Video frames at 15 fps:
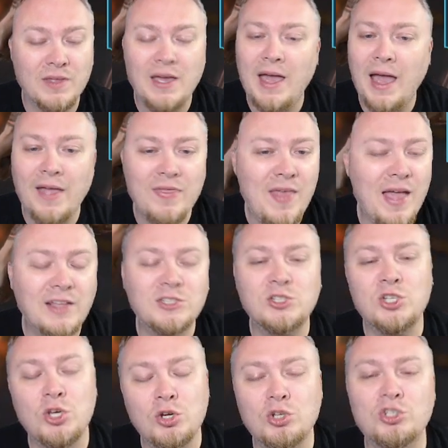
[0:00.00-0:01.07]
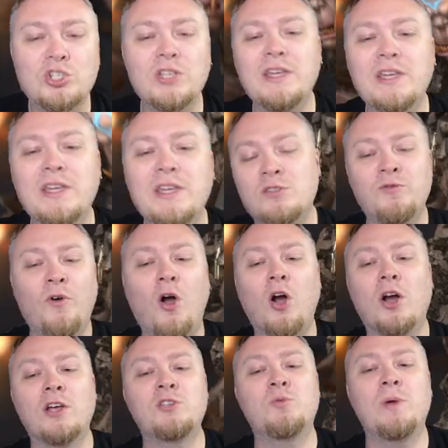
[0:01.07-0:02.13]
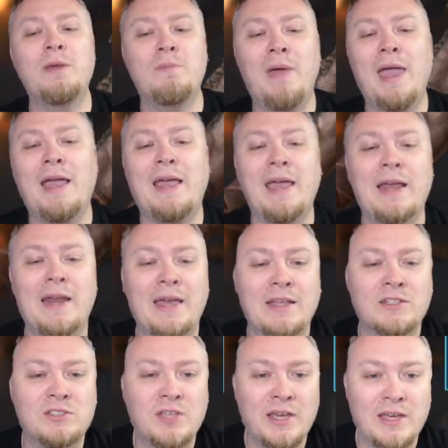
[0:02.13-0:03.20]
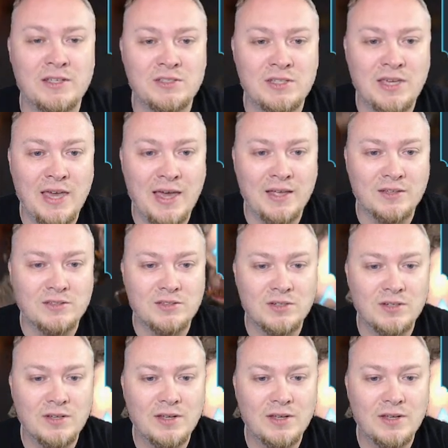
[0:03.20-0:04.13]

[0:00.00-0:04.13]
And that's usually as far as we make it into his kit.